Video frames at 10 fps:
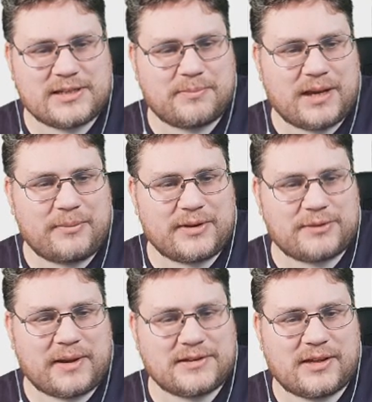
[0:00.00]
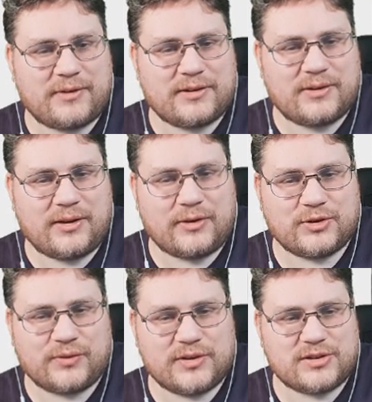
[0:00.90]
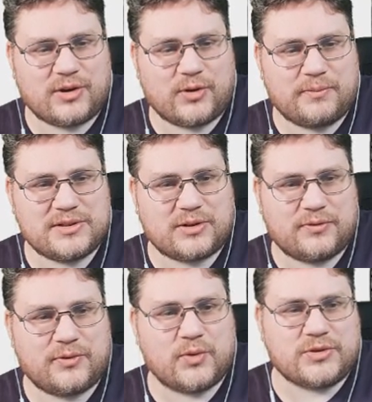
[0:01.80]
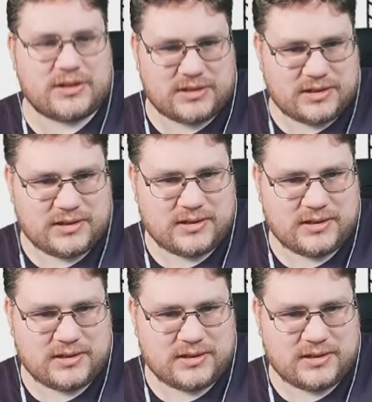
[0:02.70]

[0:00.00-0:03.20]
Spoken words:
of paper and explains how they relate to local geography and so-called mystical forces.